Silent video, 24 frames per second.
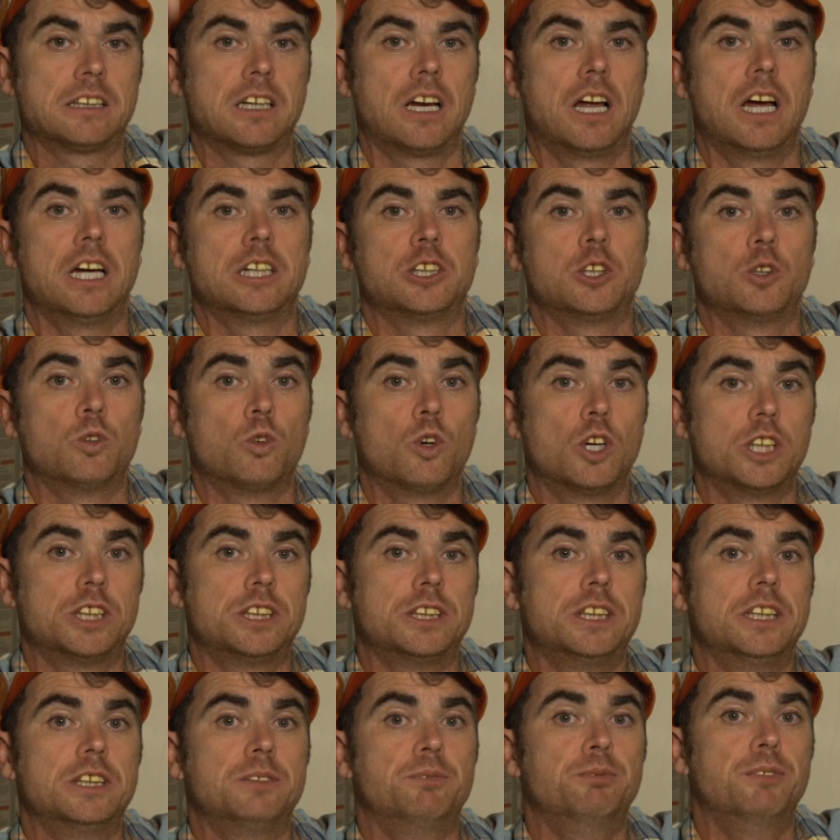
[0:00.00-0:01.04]
class and watch
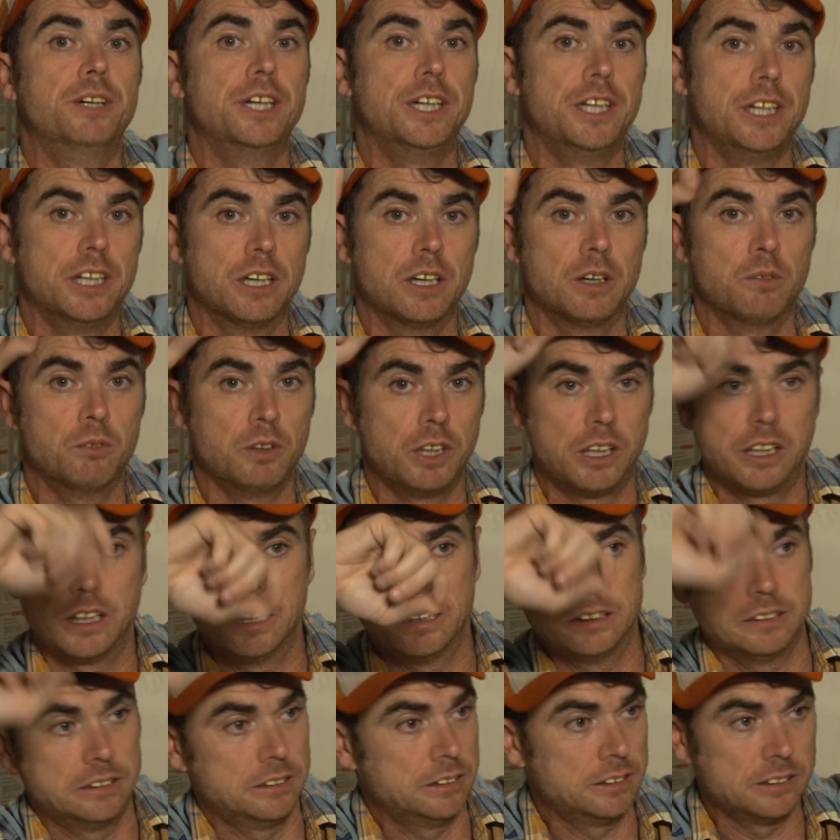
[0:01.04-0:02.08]
this video,
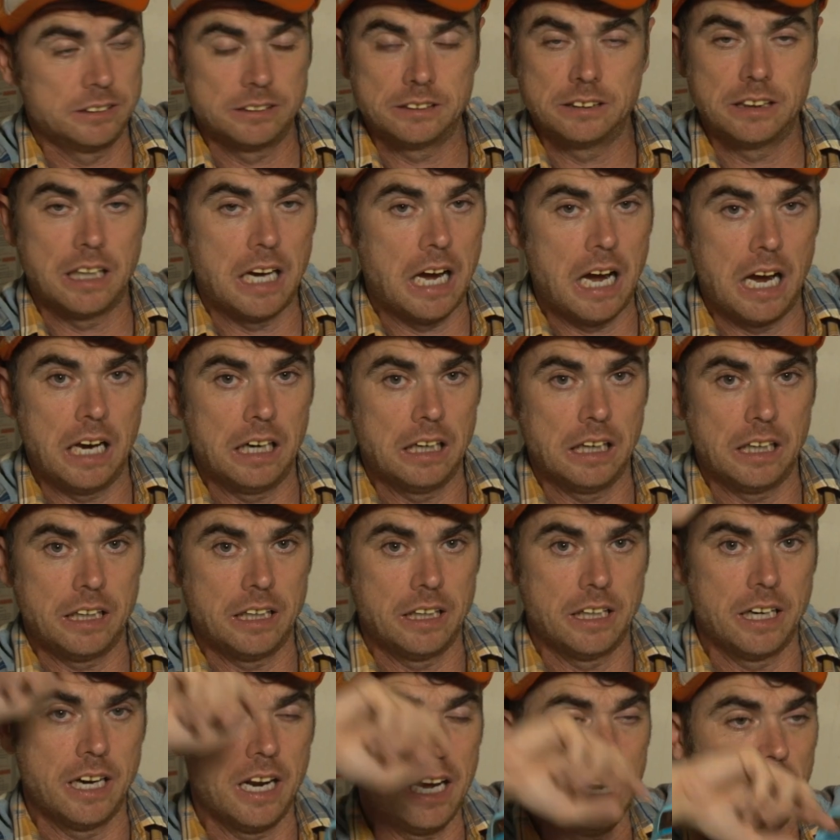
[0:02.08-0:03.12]
because I
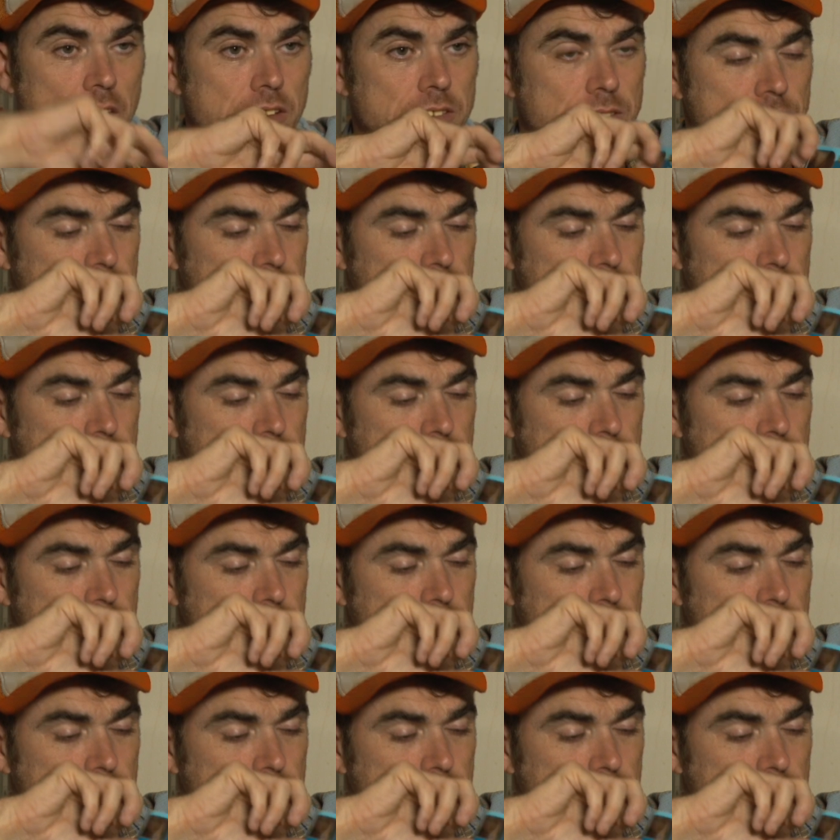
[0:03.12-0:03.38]
laid it out.